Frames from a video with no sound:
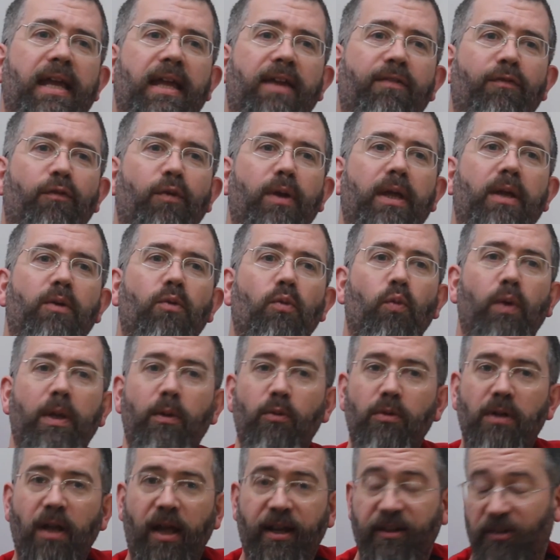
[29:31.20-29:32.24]
If we
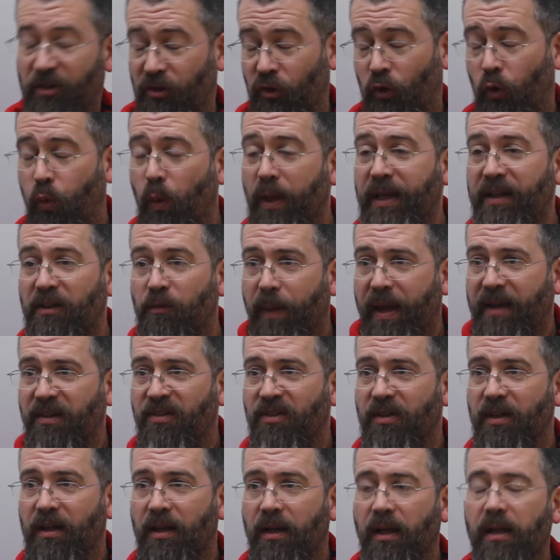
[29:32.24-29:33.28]
would like to tweet,
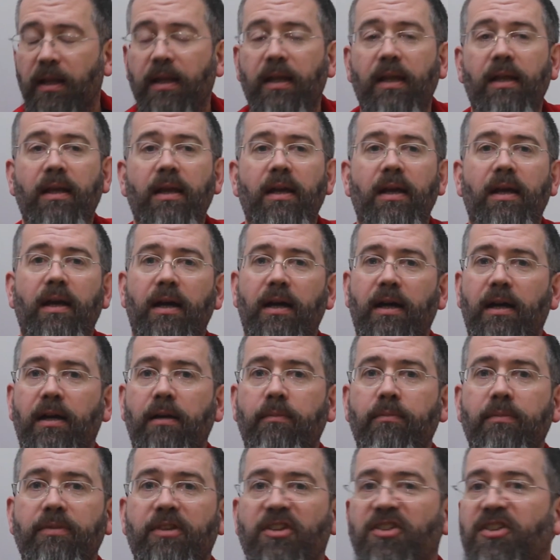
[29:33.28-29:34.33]
basically,
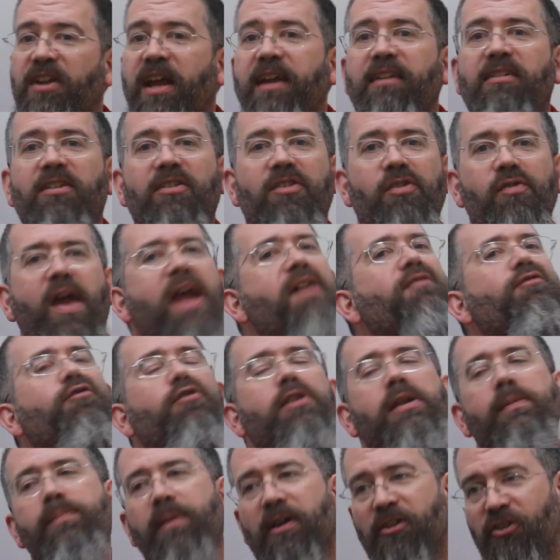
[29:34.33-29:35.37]
the status of
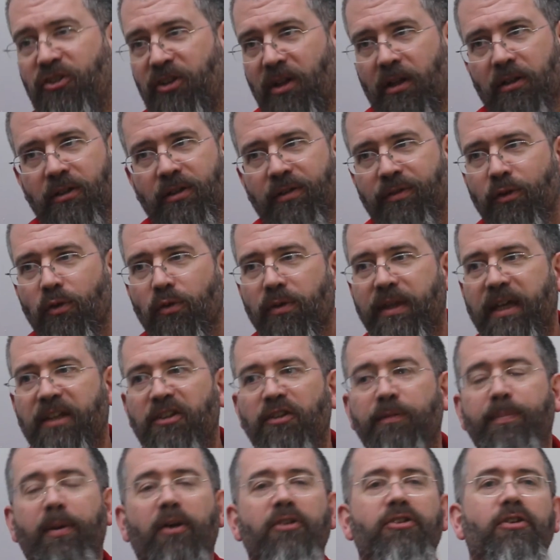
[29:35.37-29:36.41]
every bus shelter if you're that
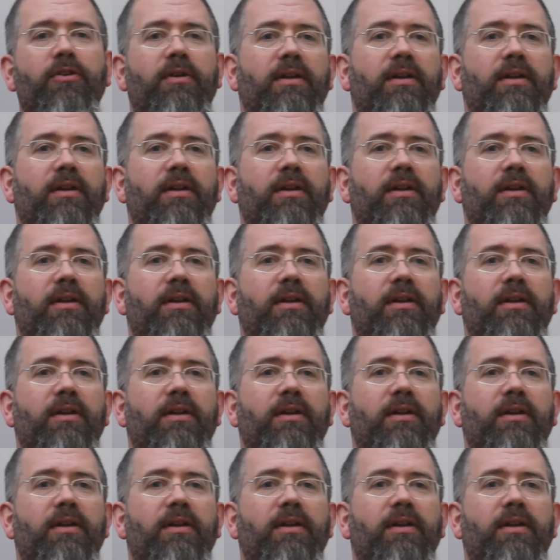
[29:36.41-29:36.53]
spot.